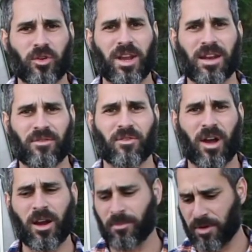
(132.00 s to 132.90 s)
your native
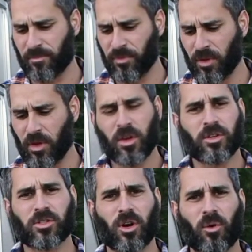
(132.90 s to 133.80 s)
environment.
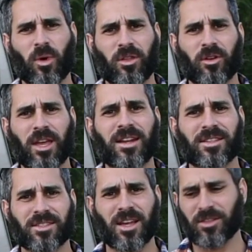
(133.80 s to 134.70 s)
So when they're getting
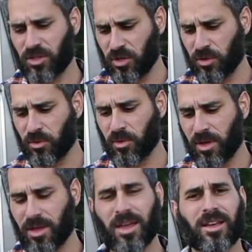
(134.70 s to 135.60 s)
sent to you,
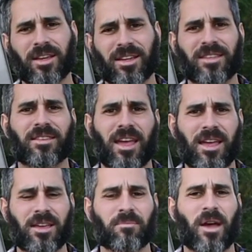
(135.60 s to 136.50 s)
it can
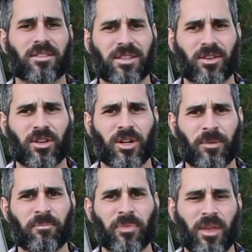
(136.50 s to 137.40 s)
contain bacteria
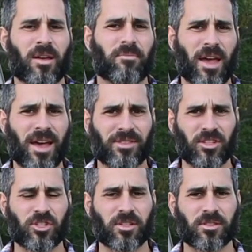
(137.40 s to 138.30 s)
and
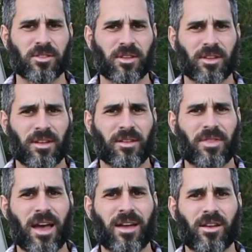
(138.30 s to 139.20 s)
pathogens
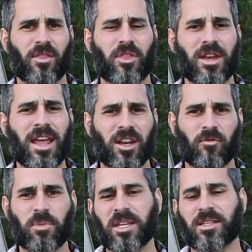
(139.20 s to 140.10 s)
that the
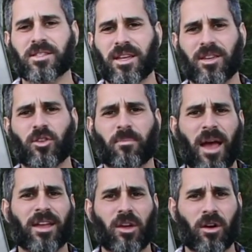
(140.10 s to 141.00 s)
native bees in your
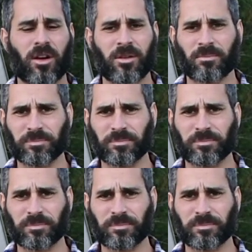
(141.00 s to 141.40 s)
backyard